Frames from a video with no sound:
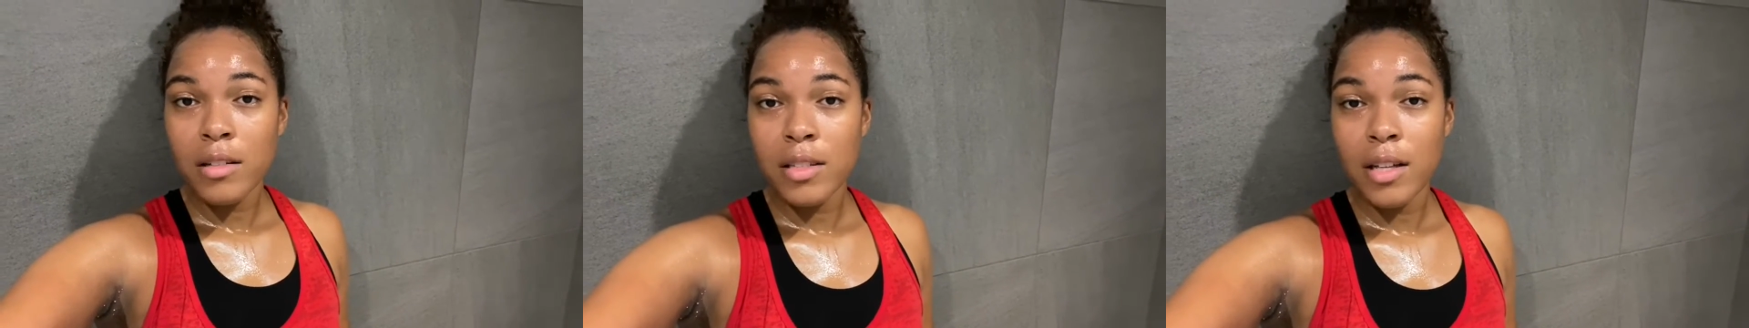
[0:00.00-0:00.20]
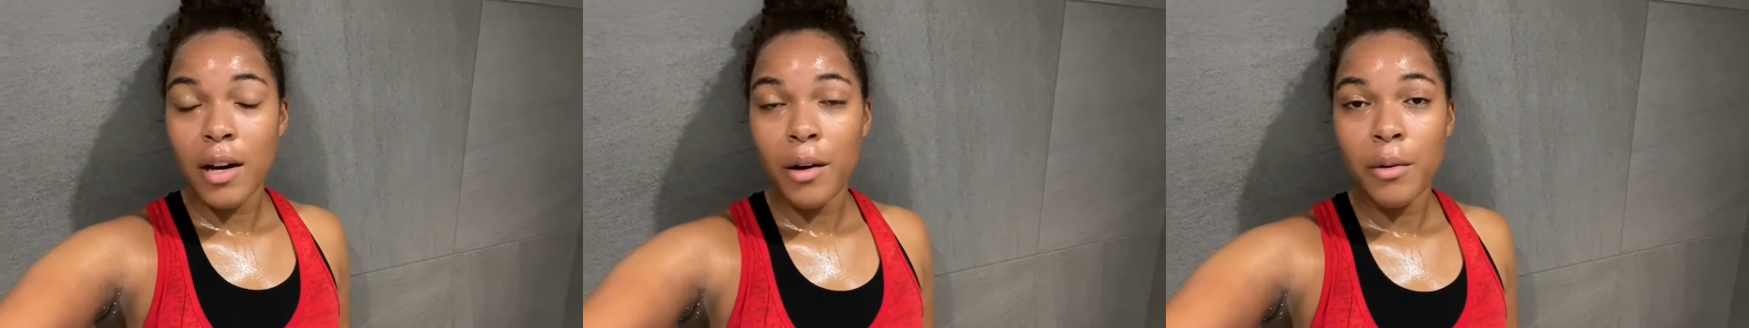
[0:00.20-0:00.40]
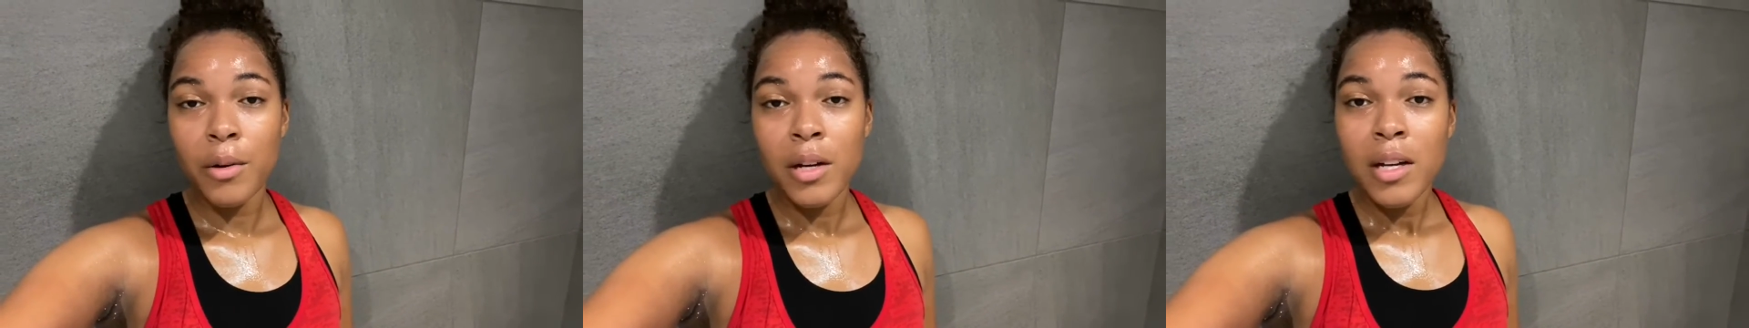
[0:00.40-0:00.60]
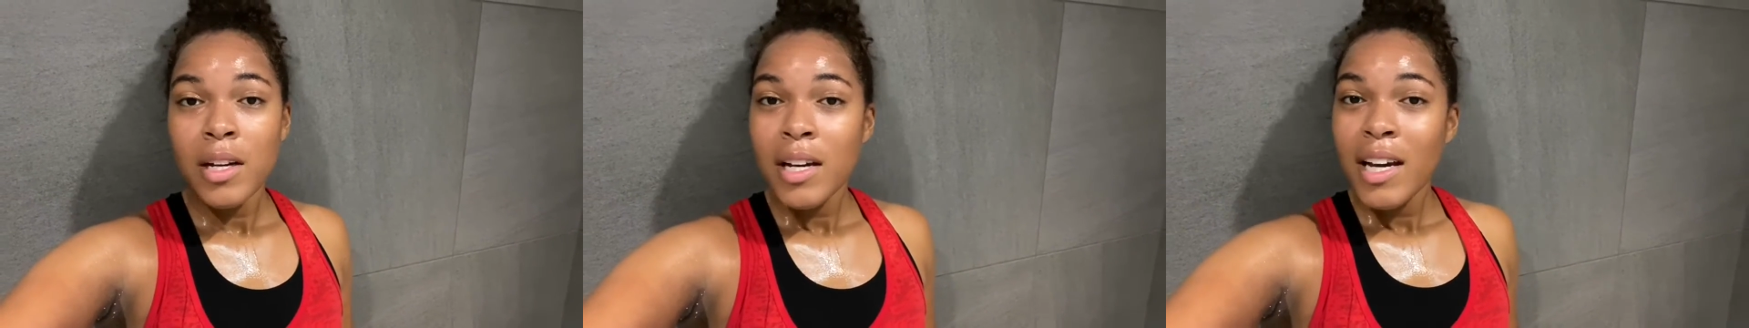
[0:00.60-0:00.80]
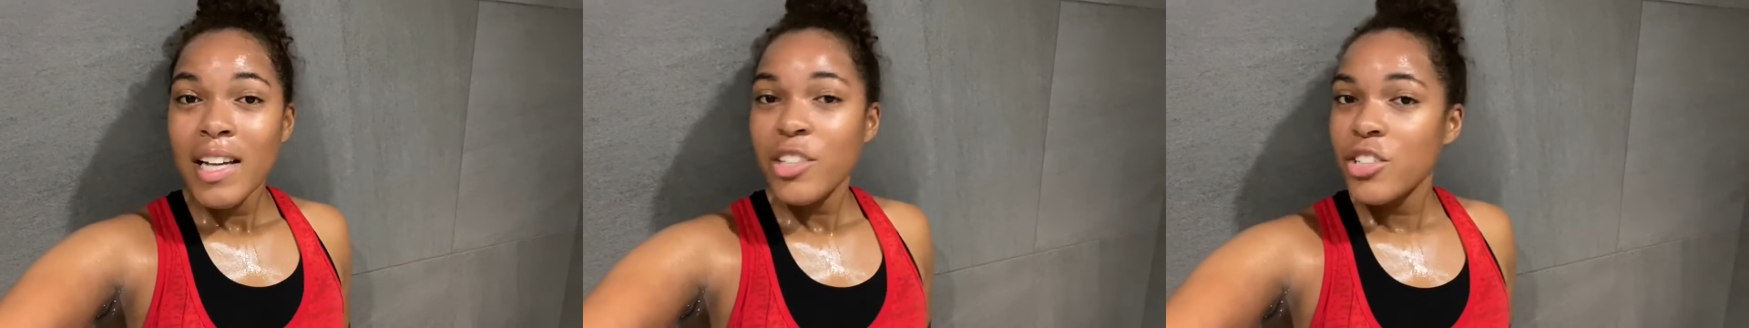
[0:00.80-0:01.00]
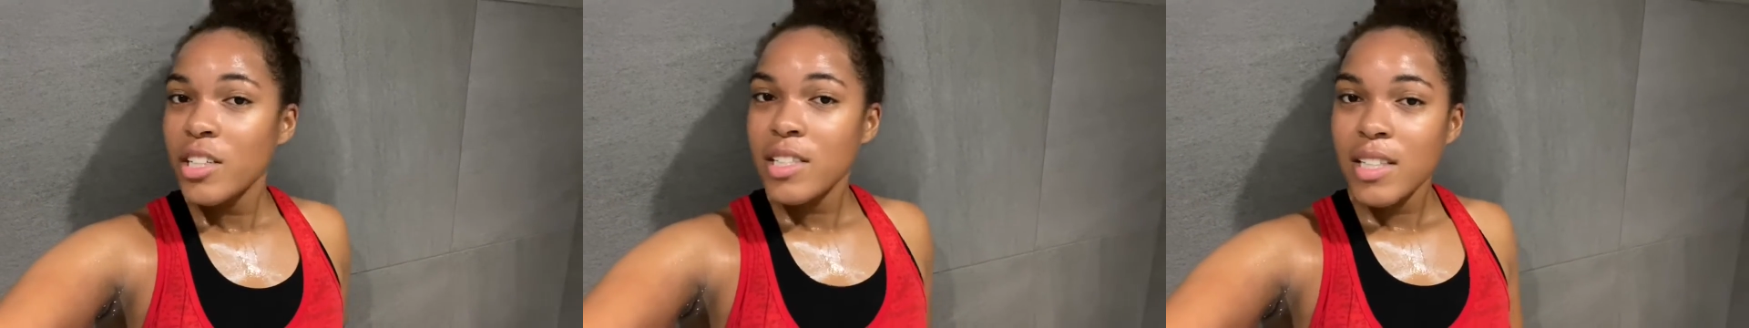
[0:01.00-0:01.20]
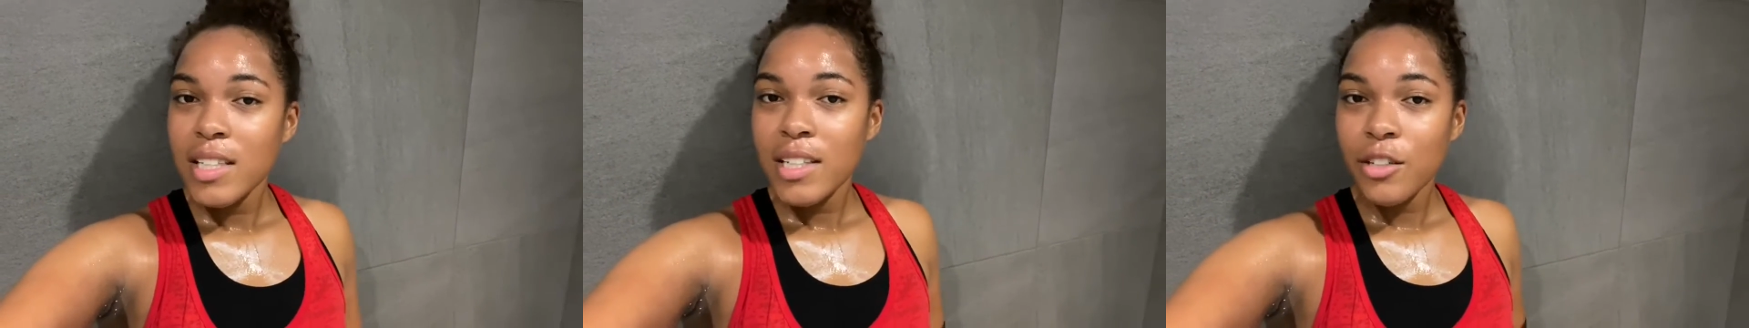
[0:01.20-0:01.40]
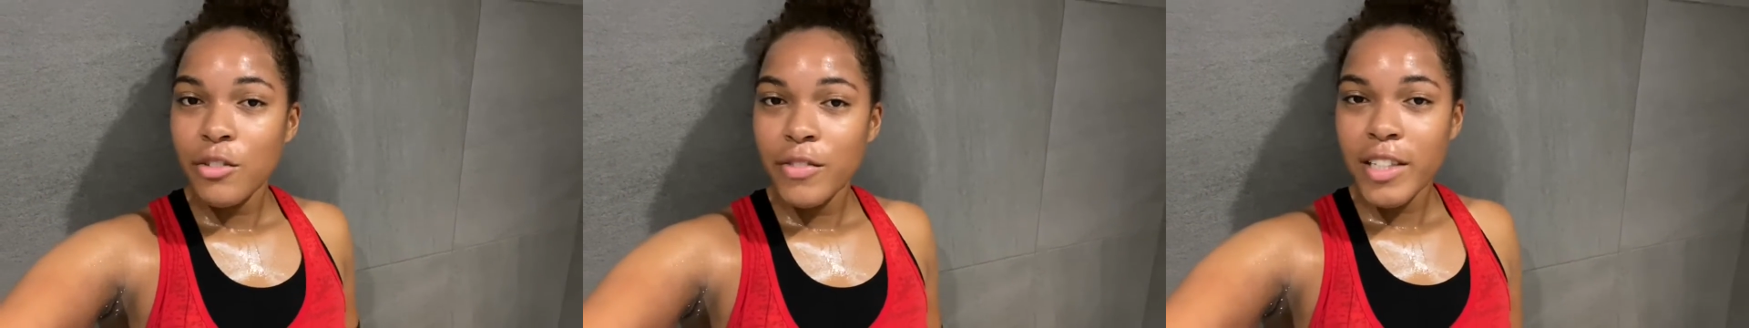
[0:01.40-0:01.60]
So it's just the
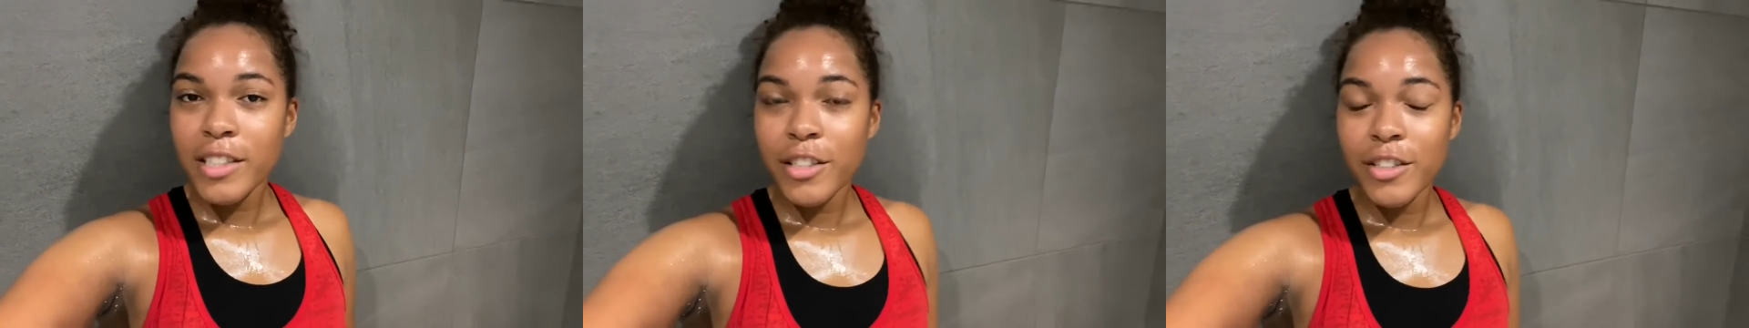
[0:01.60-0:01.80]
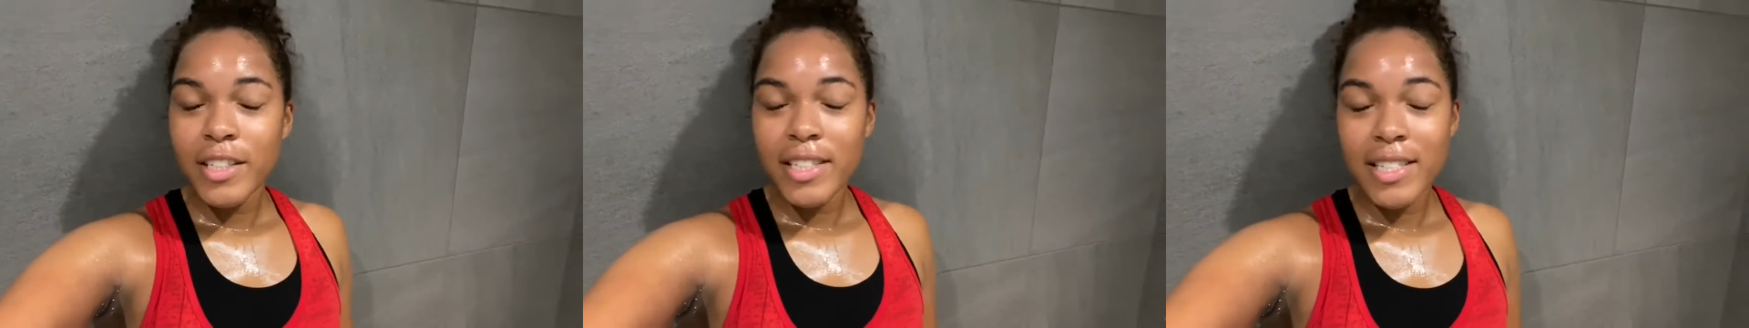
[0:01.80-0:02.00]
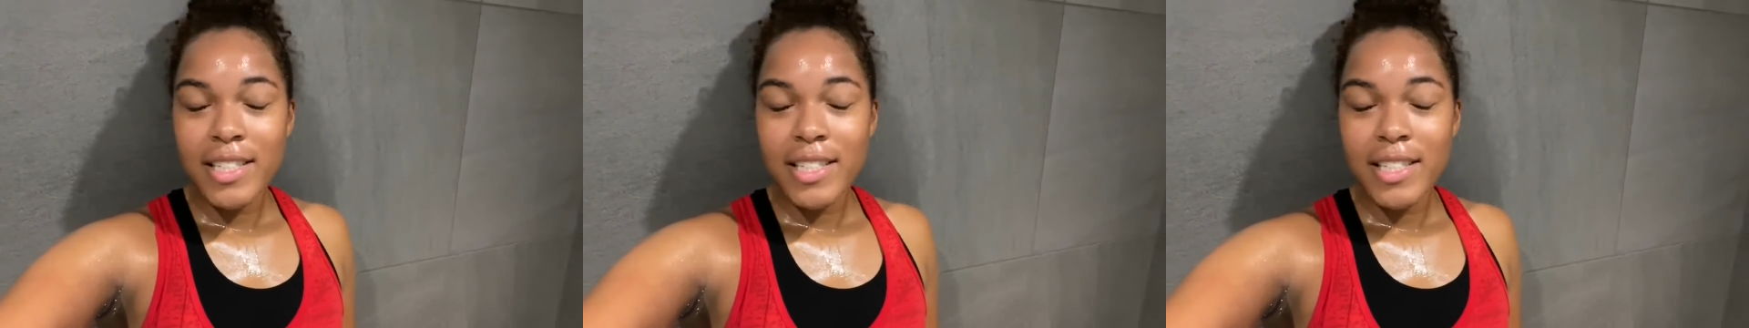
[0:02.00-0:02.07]
little victories